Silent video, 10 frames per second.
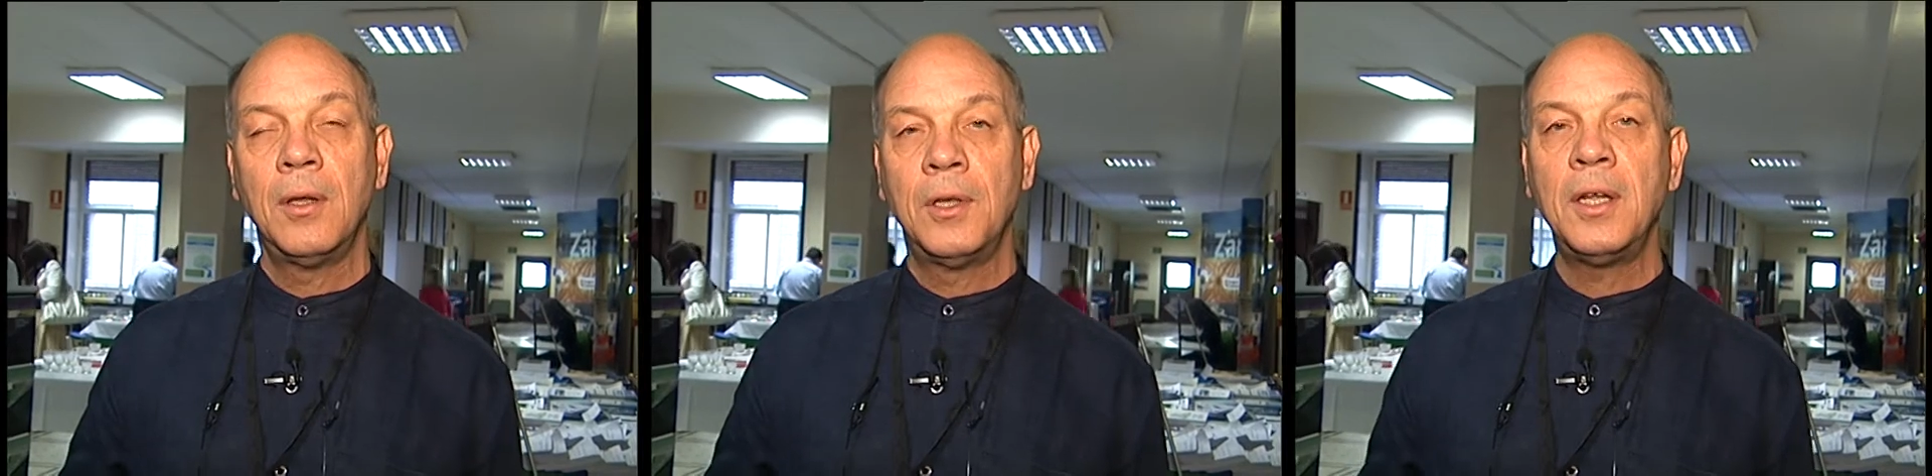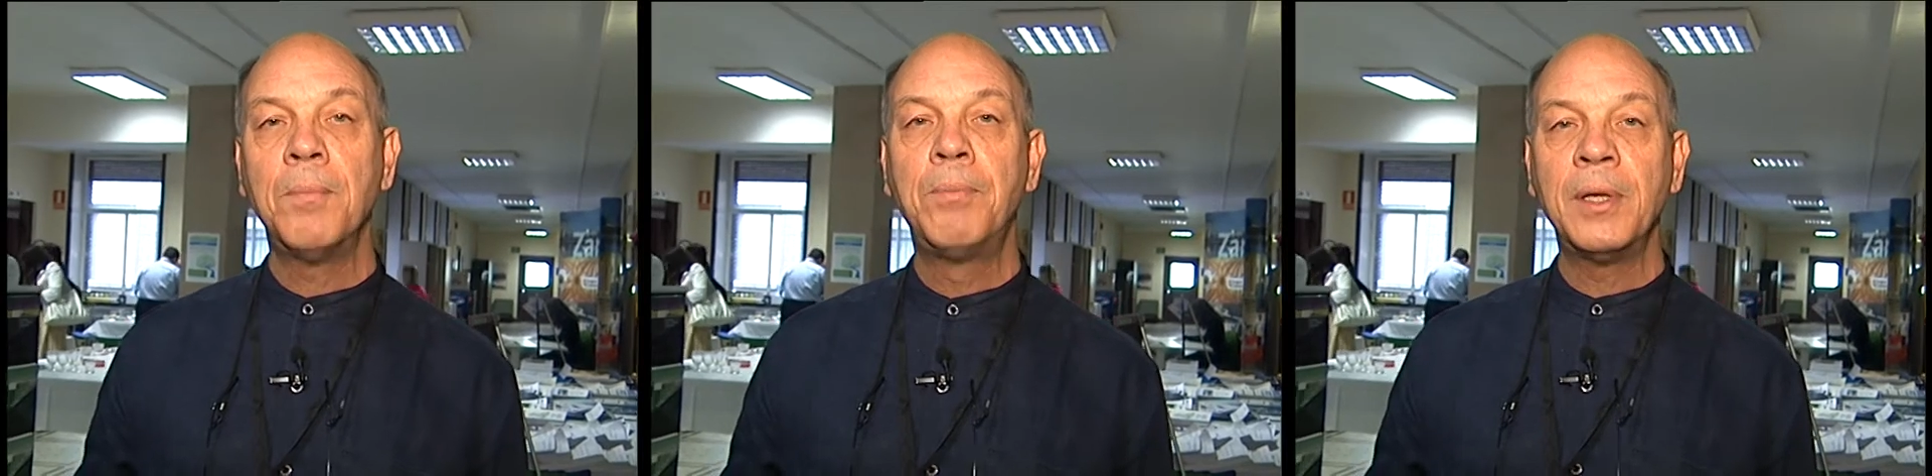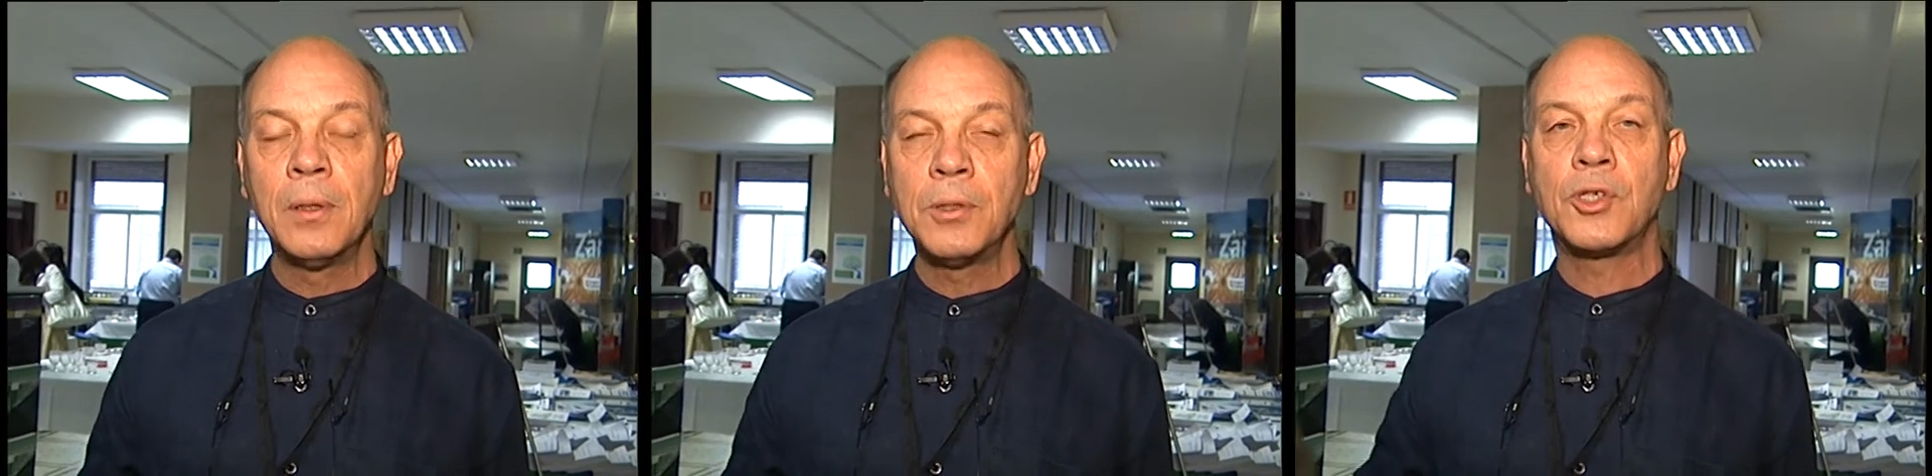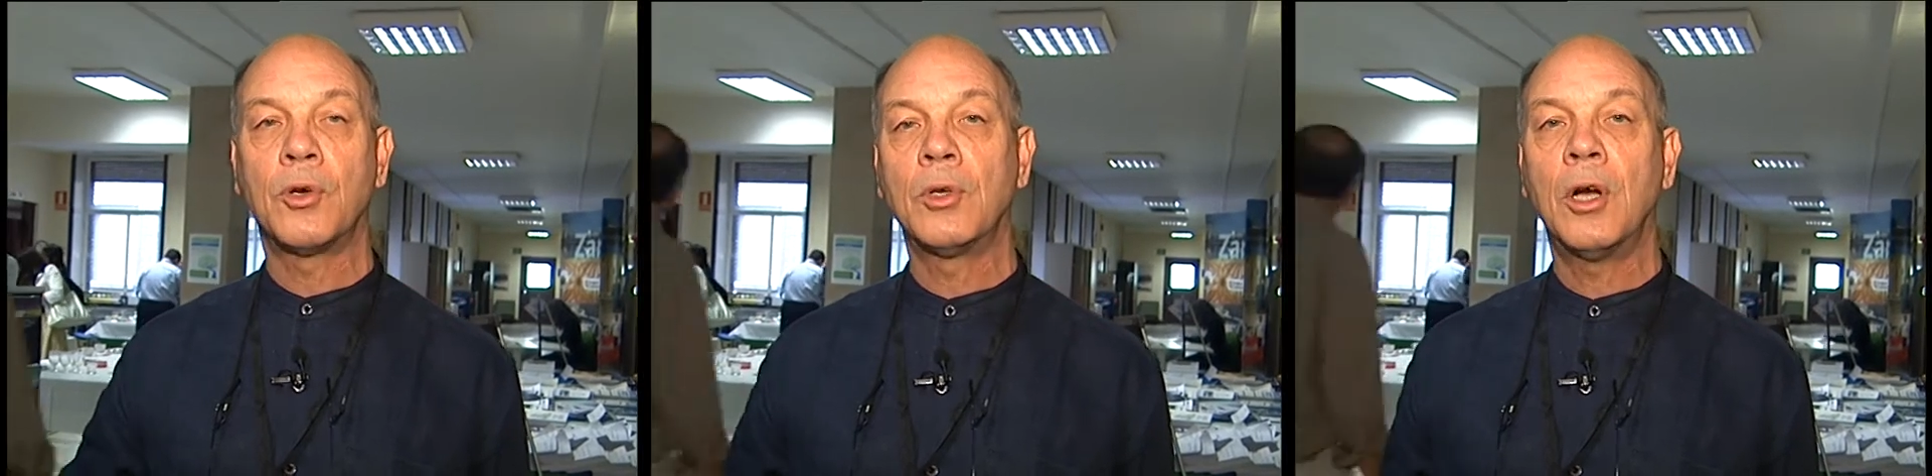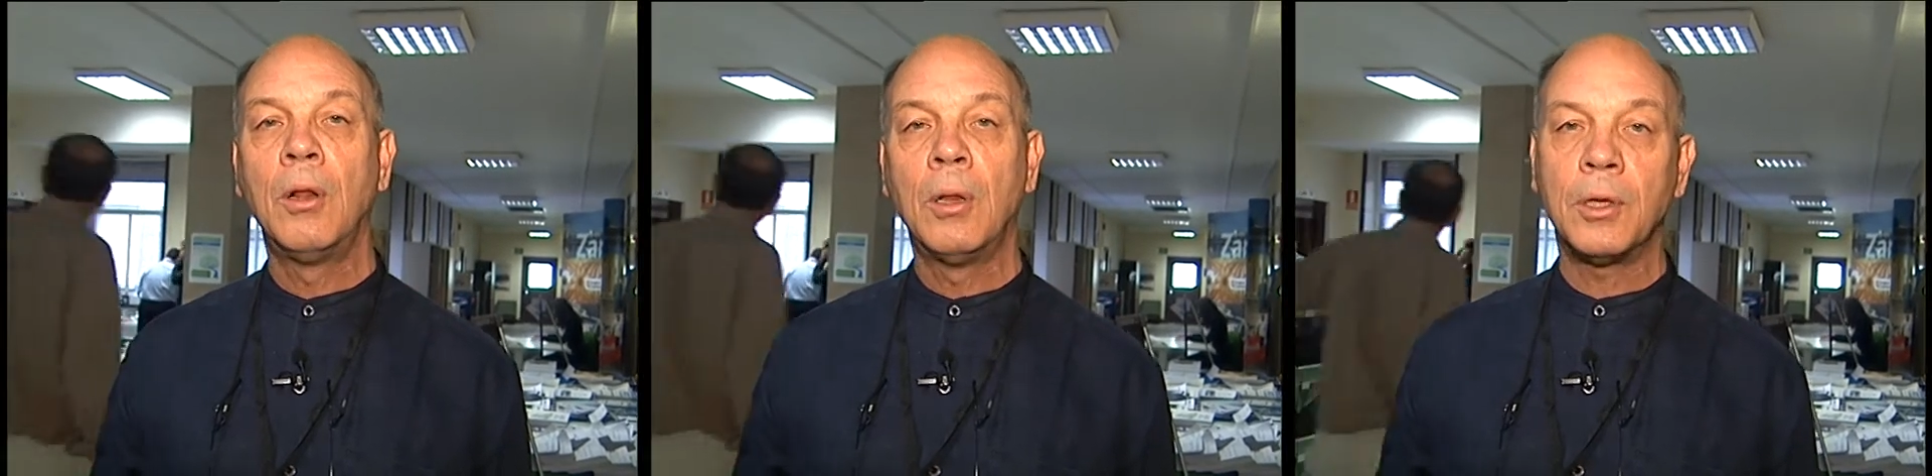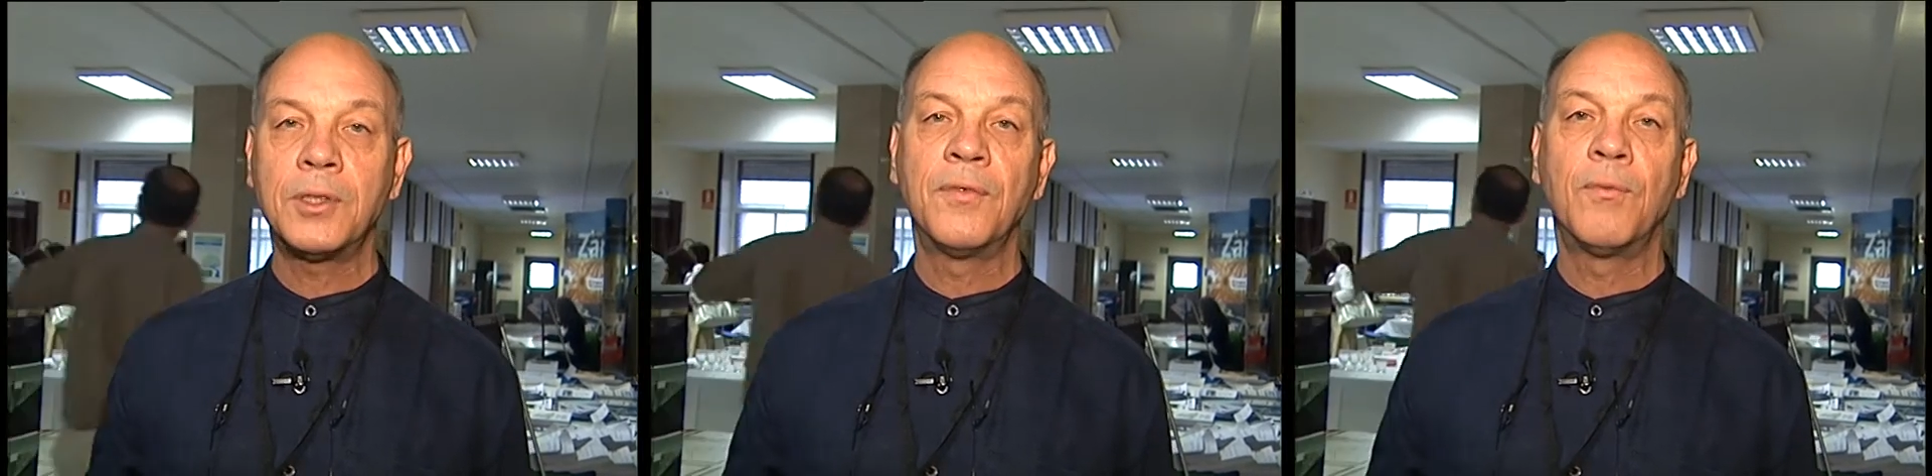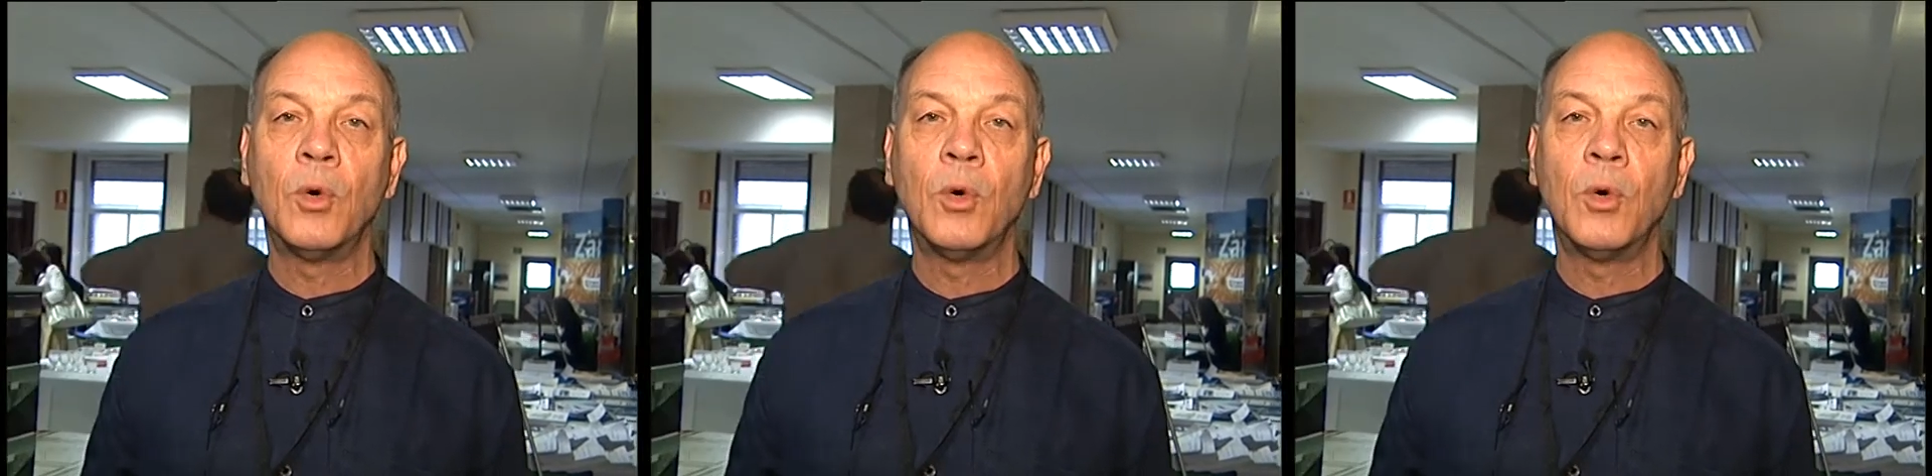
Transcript: that it builds on a lot of